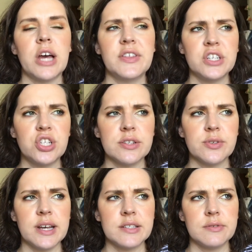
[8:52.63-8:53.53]
I think she
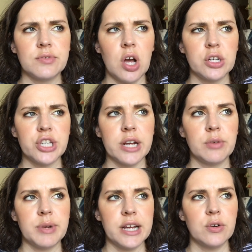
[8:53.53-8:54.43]
also has a vlog
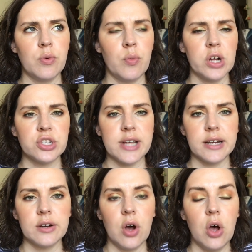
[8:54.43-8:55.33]
channel, but I don't watch
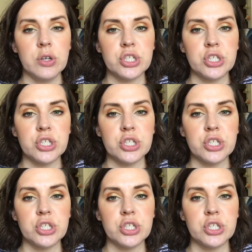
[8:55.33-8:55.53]
that at all.